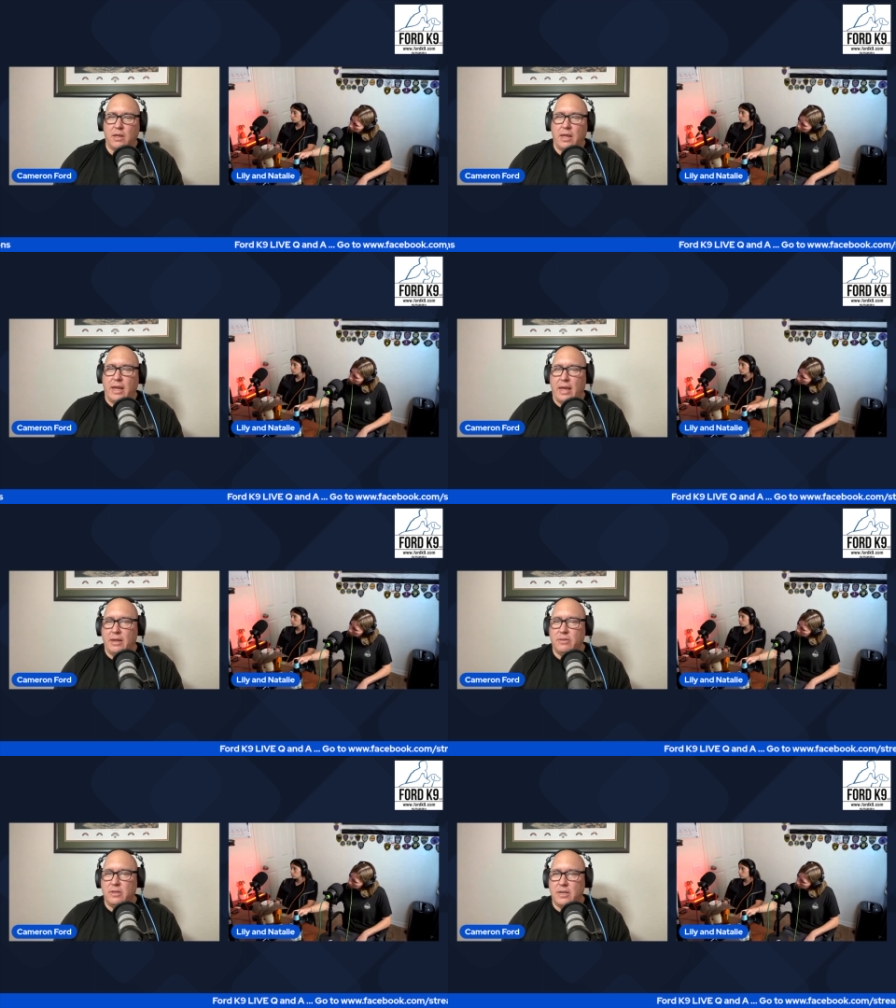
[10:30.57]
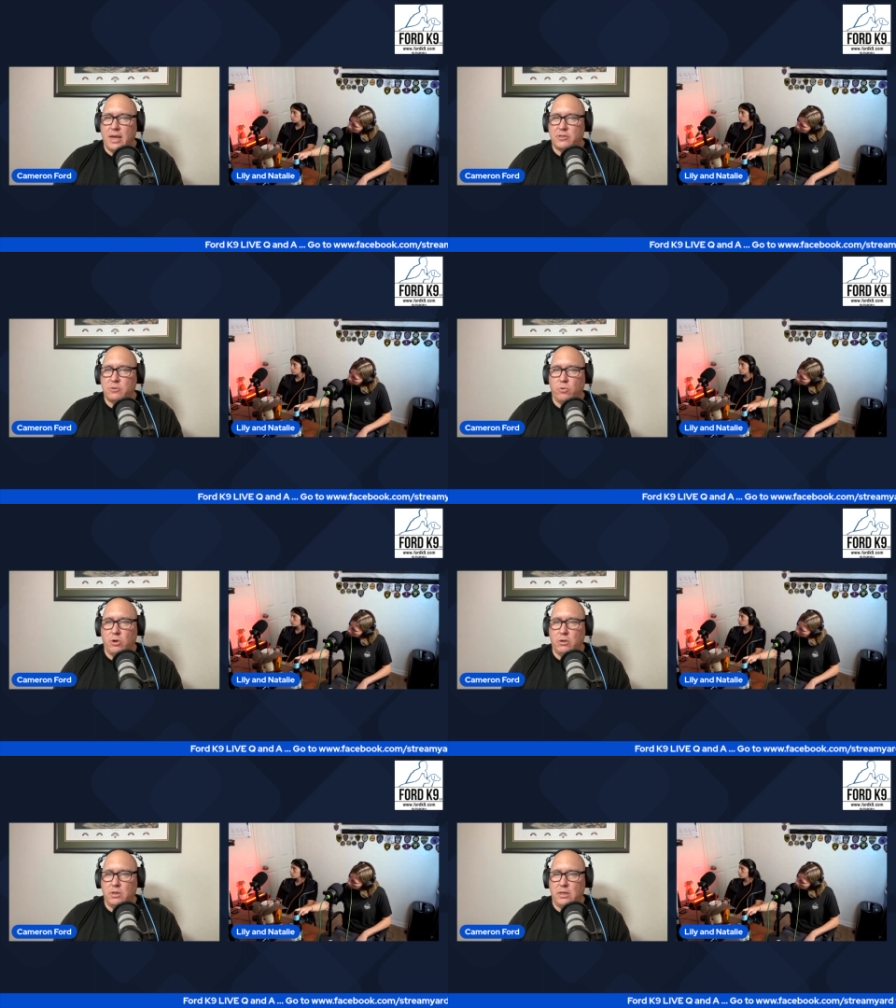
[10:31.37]
And the next
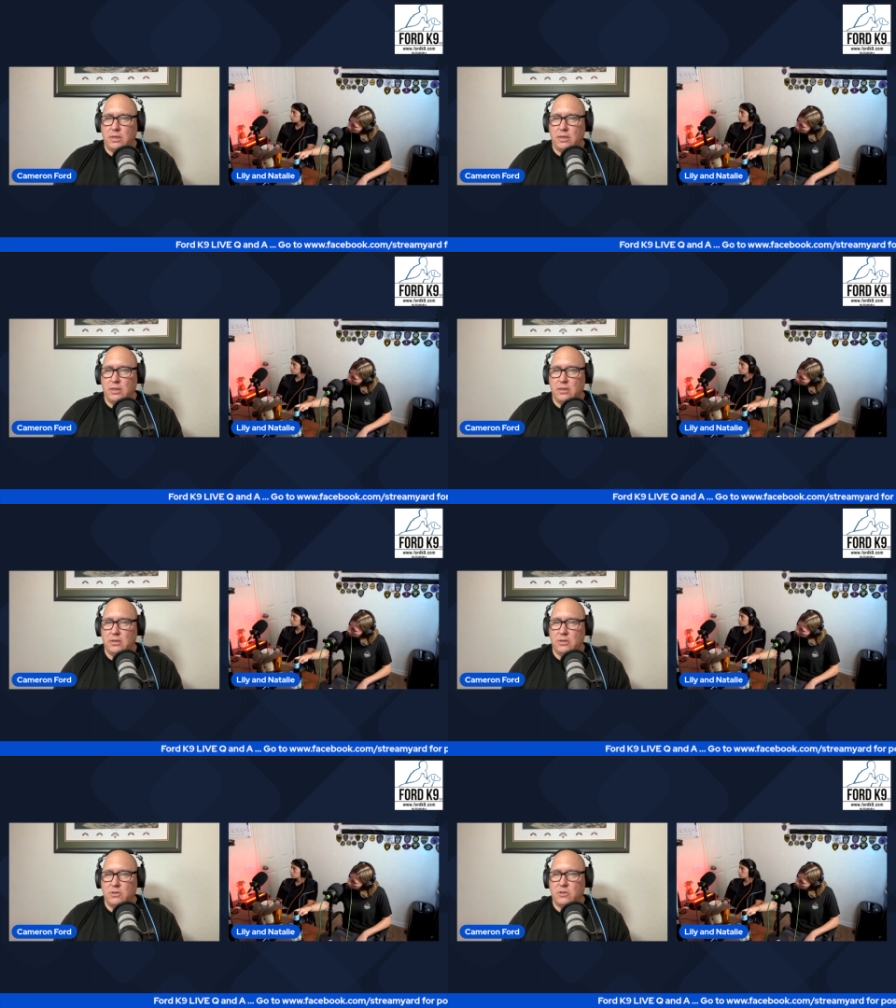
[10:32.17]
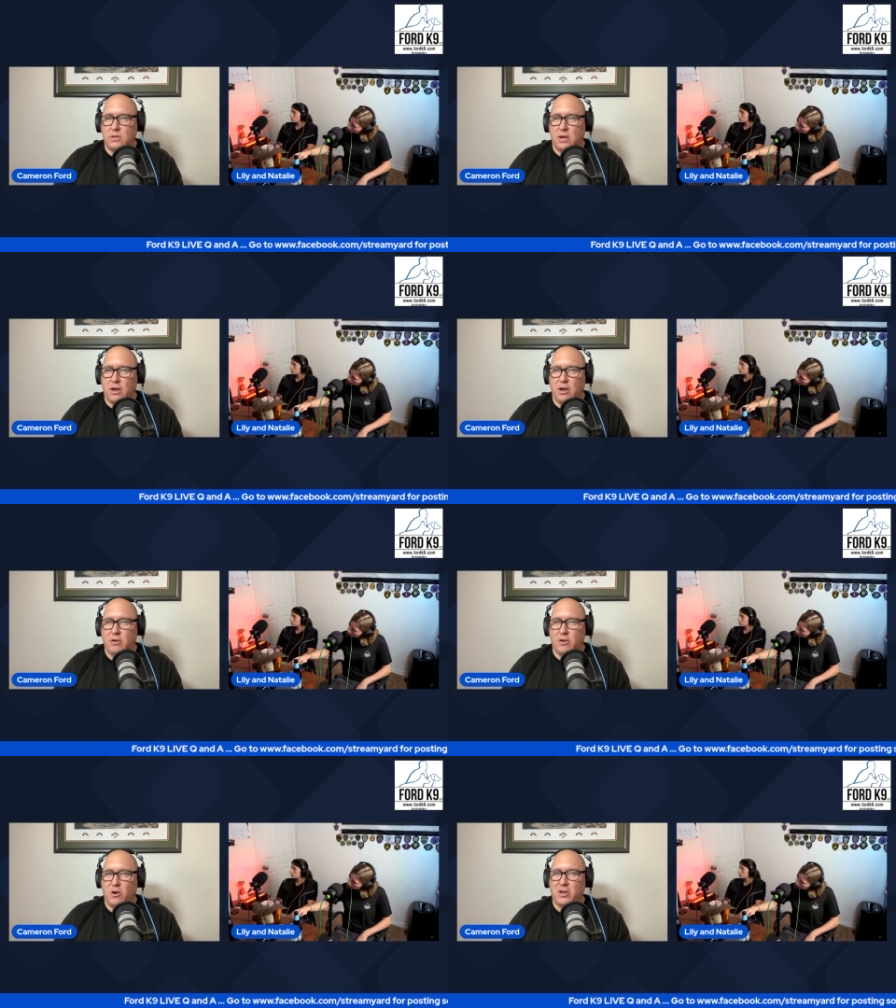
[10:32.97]
one is,
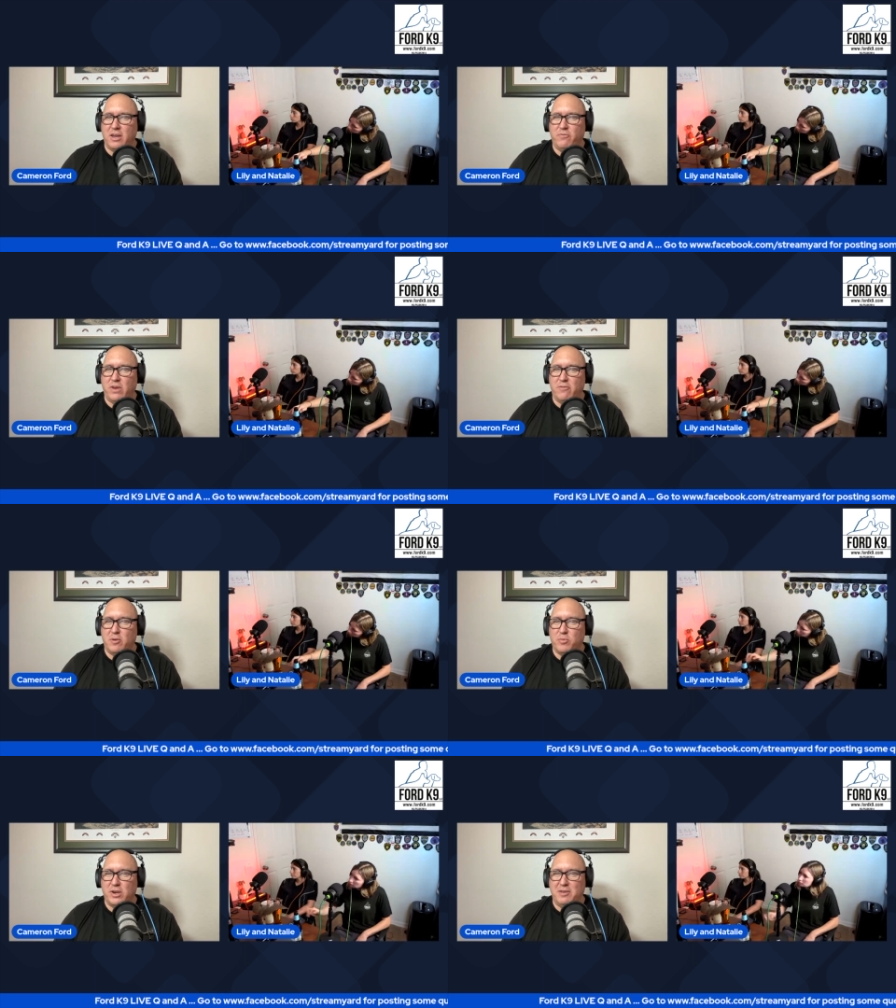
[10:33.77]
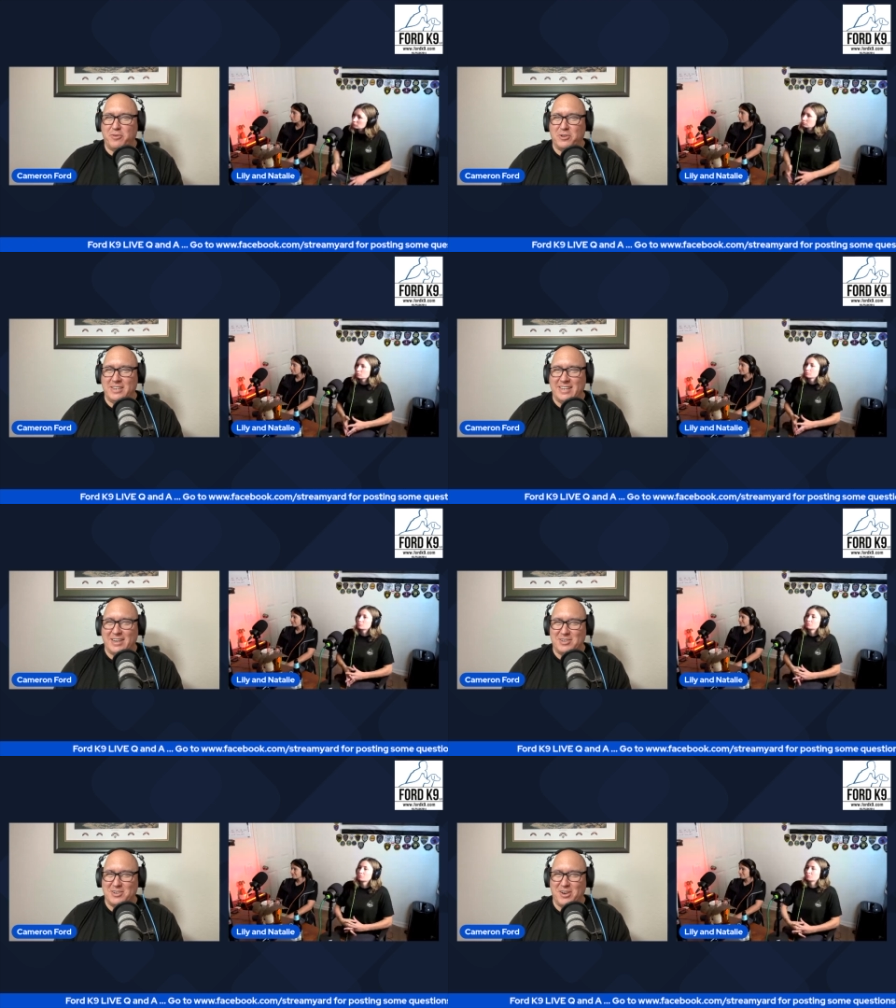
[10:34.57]
favorite breed for
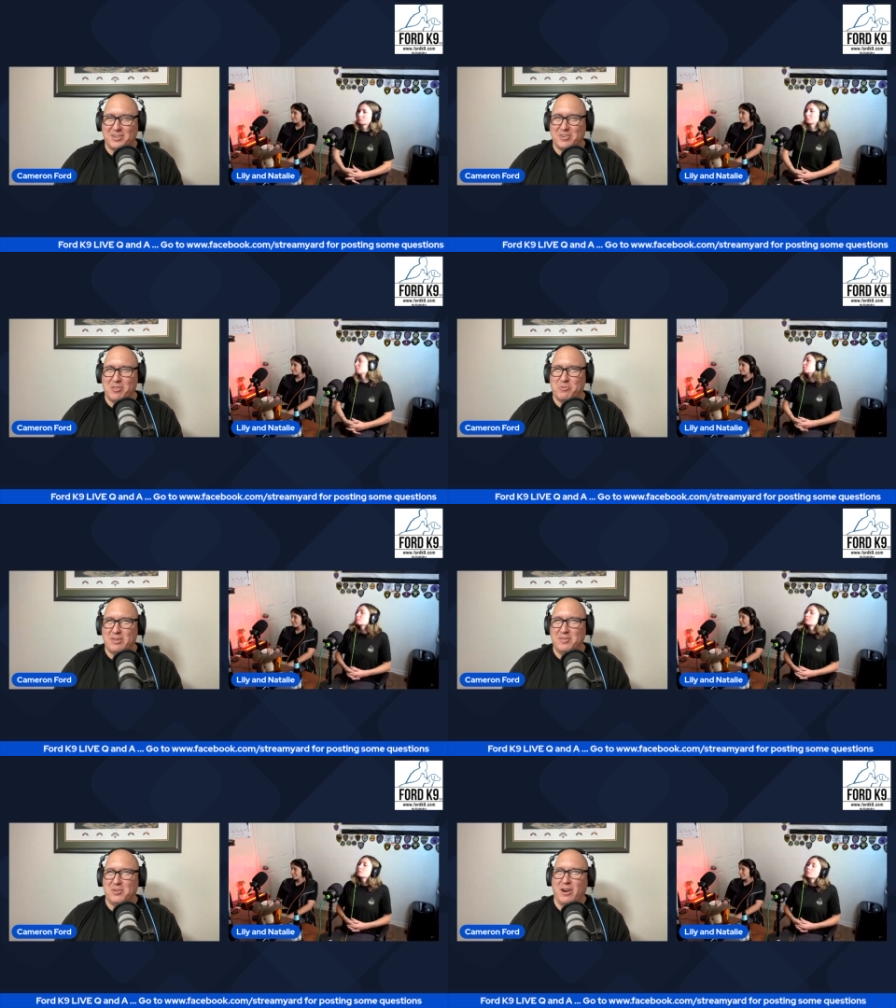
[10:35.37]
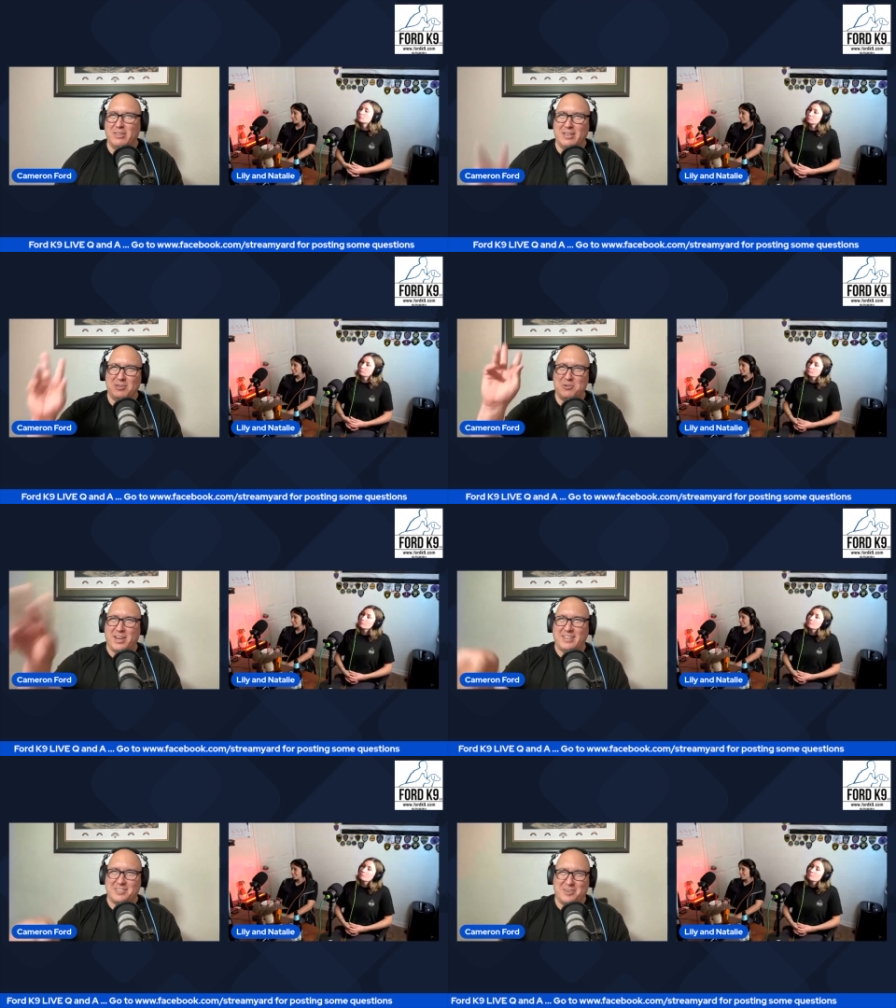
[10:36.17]
detection dogs, all three of you. I'll let you
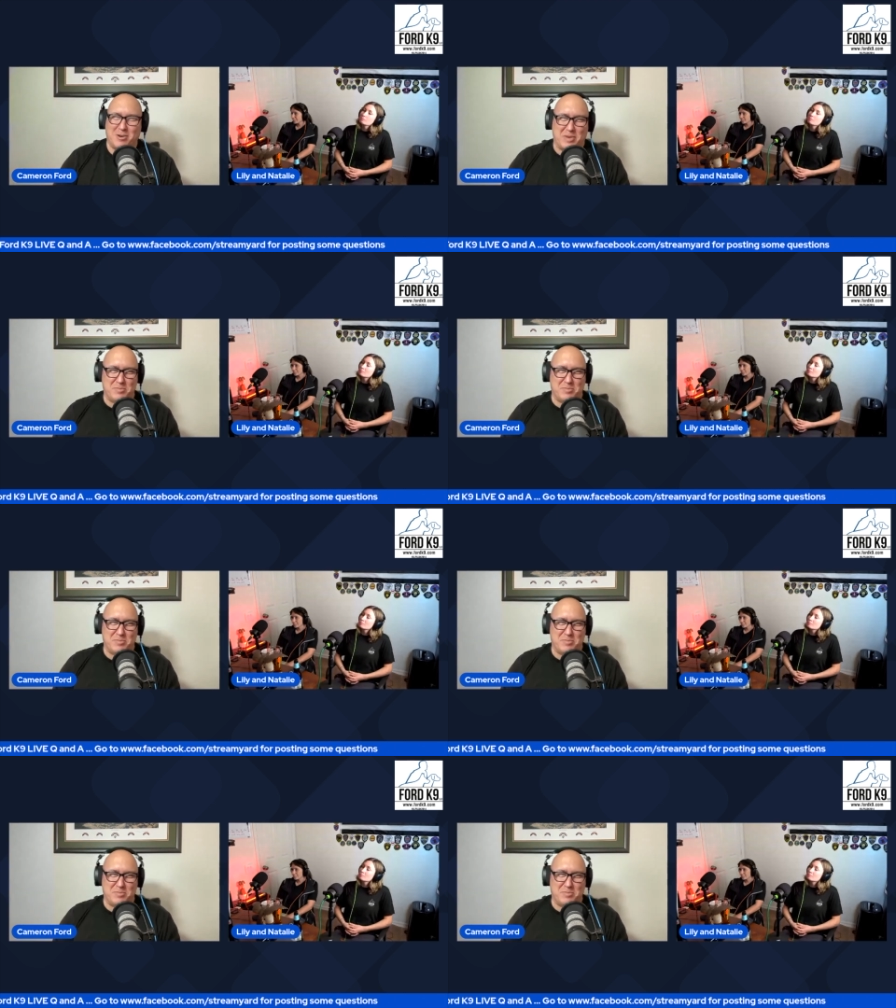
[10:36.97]
guys start.